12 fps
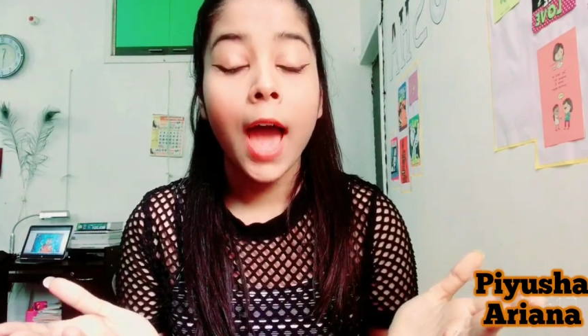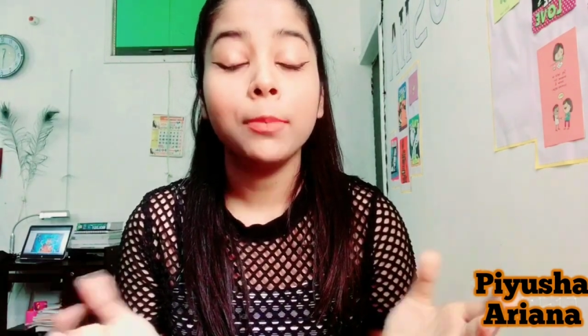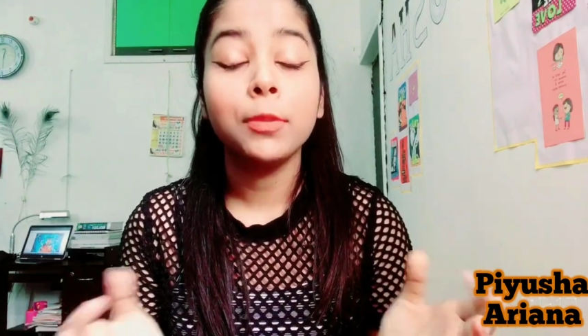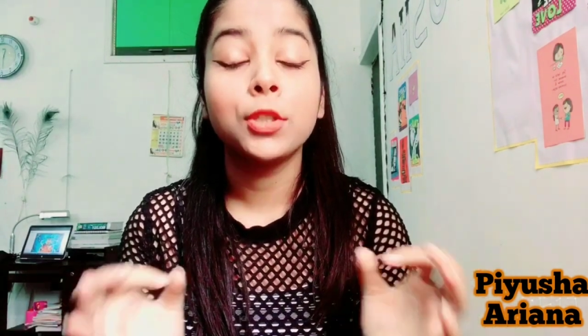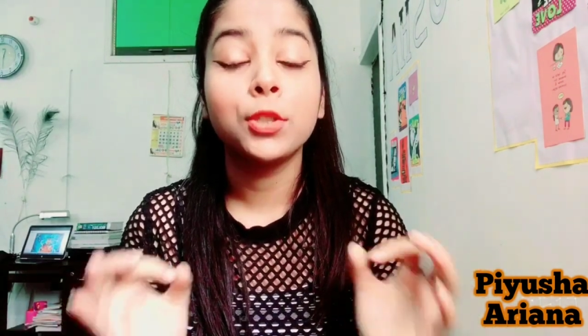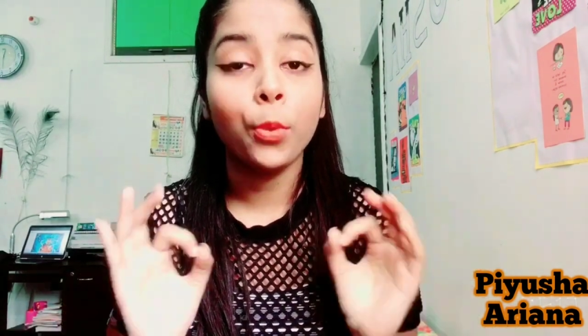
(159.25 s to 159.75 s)

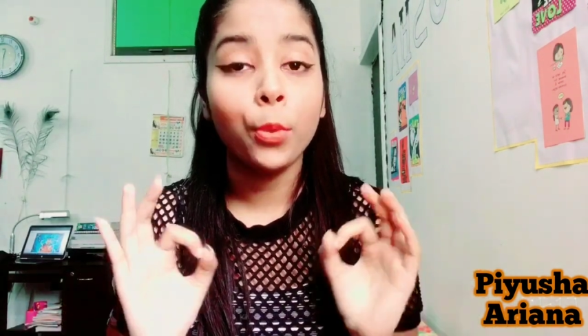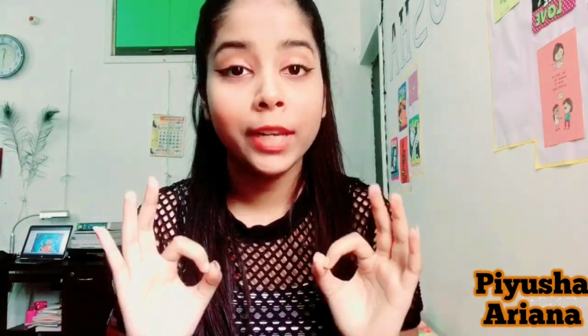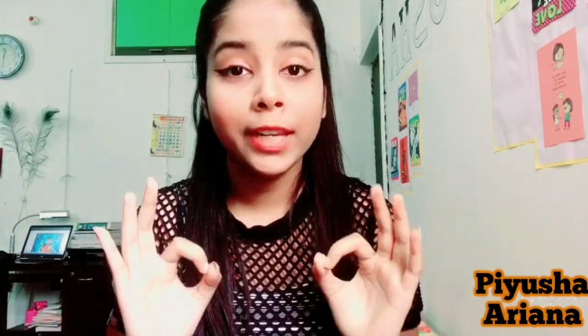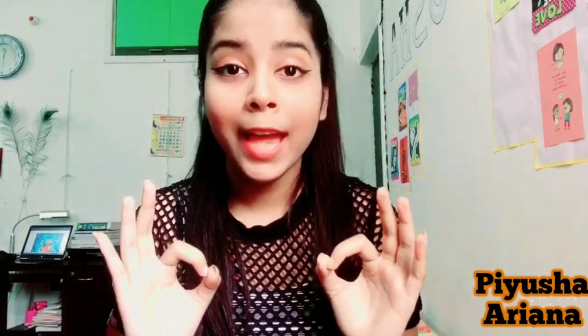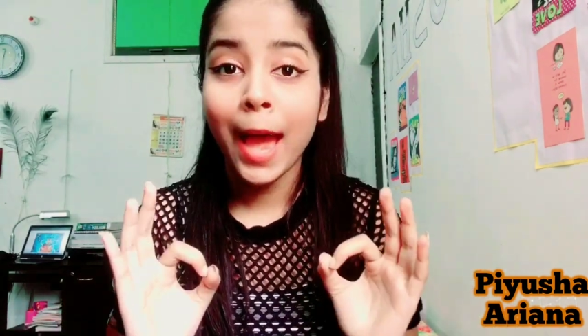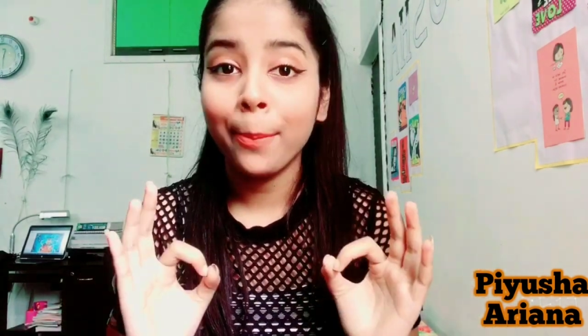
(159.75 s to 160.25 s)
I'm
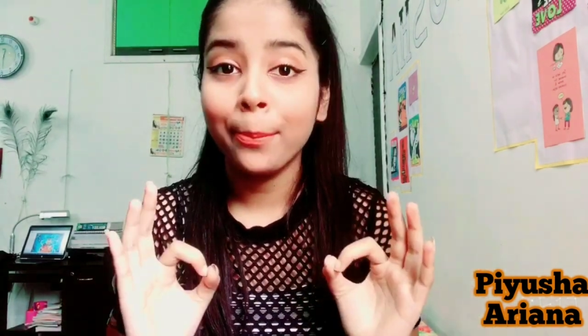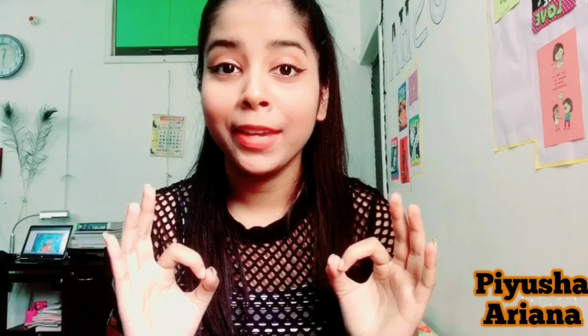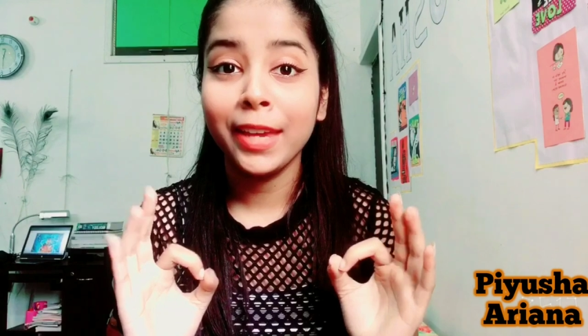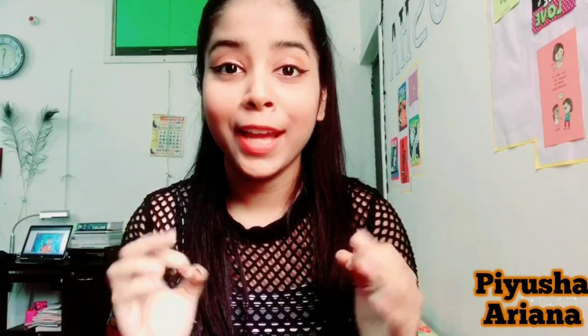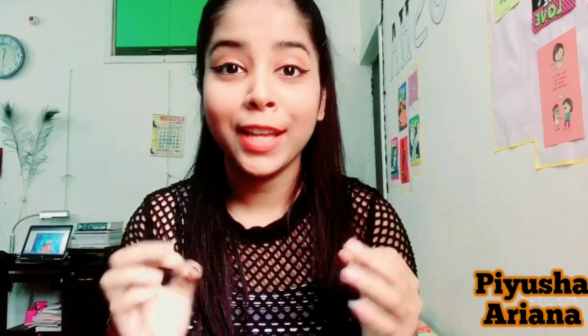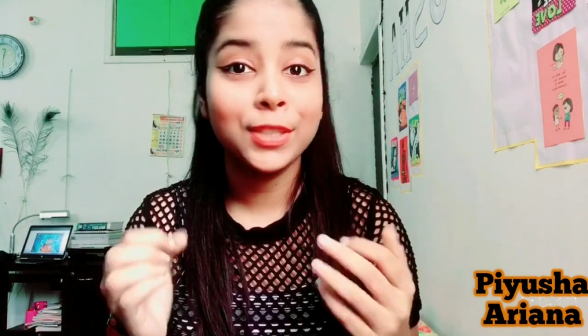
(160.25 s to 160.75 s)
totally
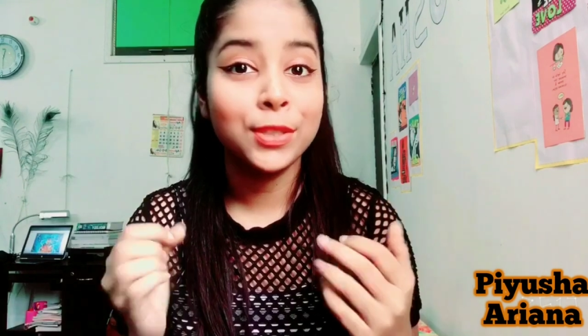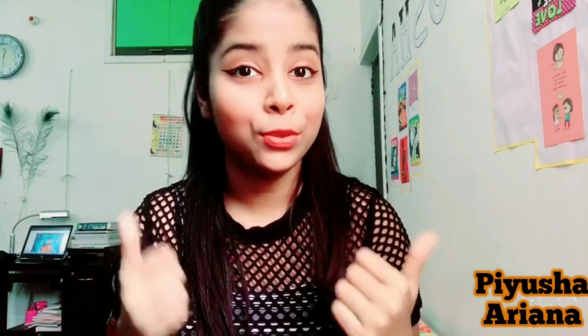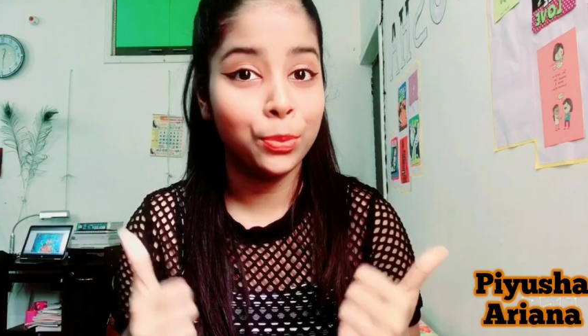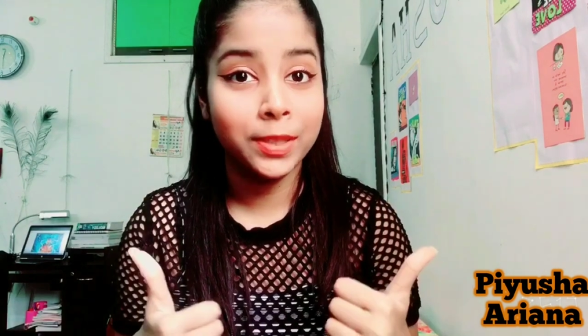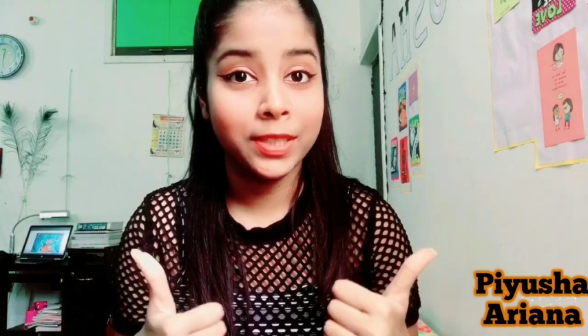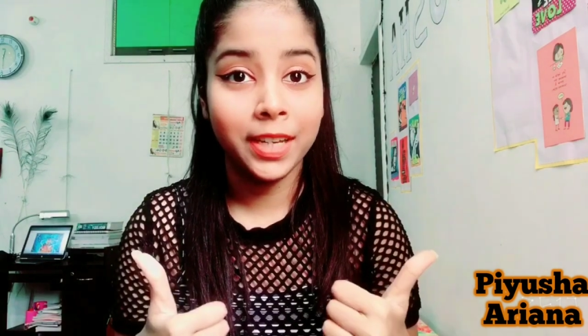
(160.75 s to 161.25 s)
happy and
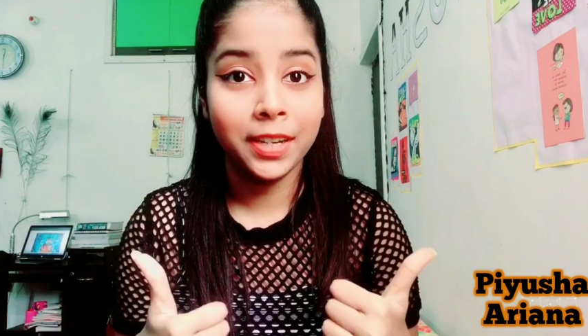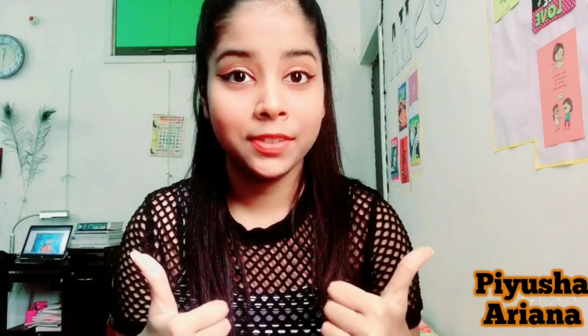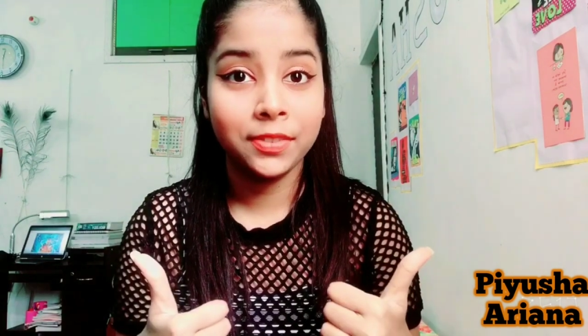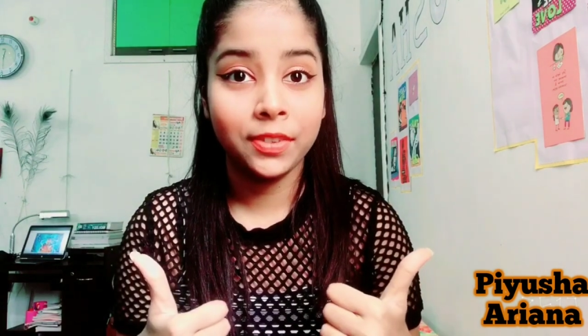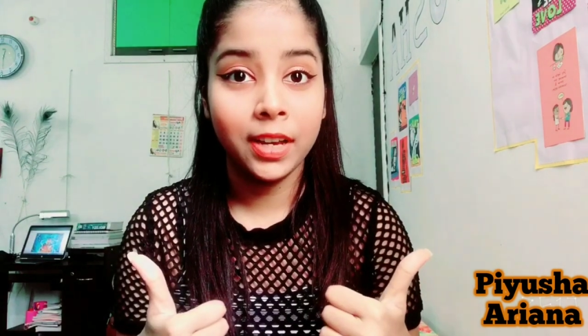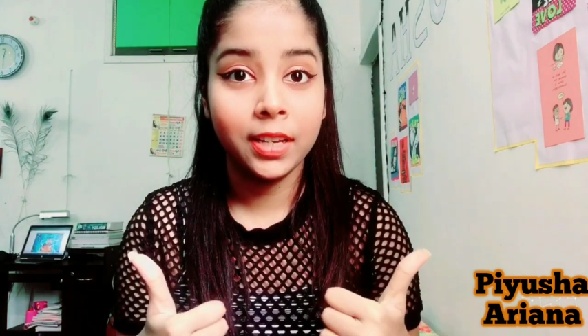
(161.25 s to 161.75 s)
super
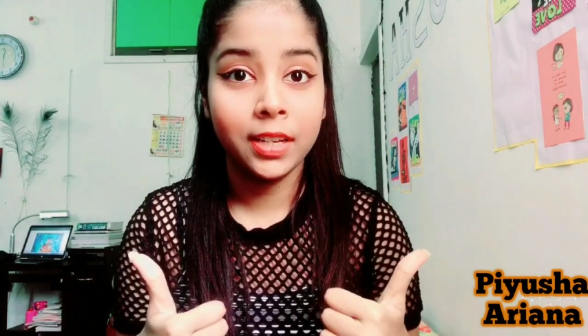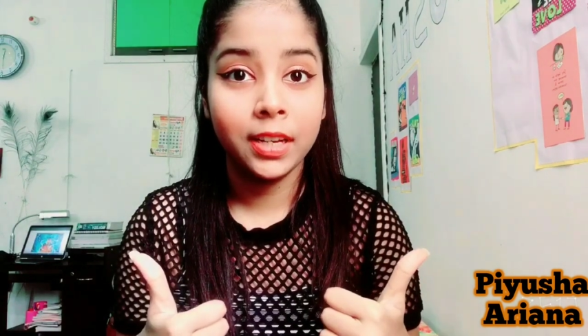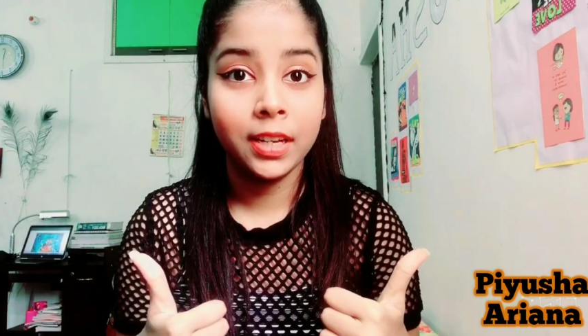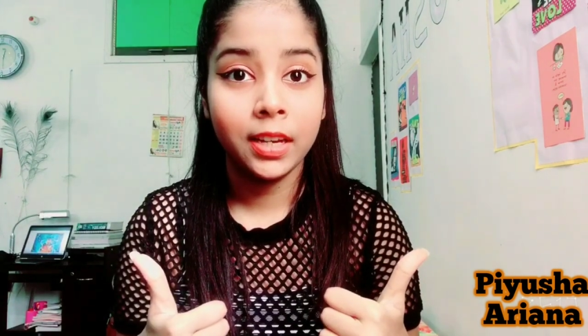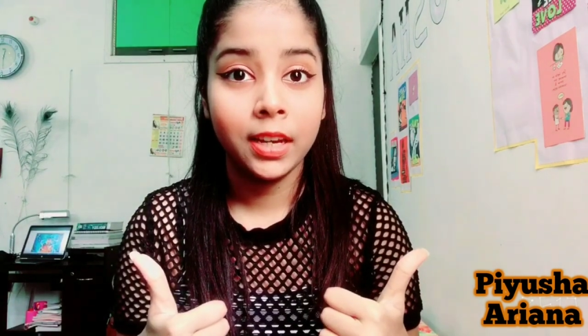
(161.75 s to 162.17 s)
satisfied.